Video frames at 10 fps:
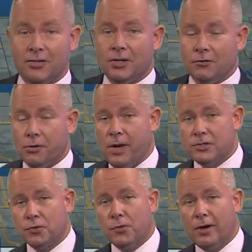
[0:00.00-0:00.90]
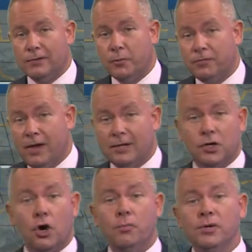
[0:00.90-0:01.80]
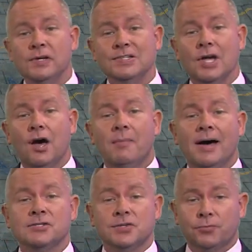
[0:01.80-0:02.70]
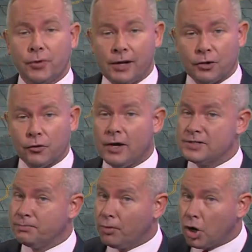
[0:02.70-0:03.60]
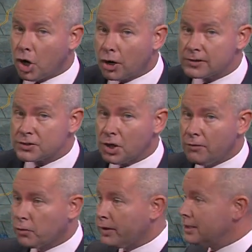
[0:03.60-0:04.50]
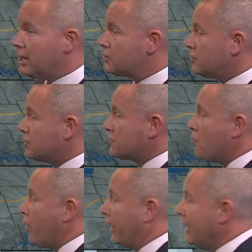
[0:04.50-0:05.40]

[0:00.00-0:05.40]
Thank you very much, Corey. We've had copious amounts of rain across parts of green country this morning.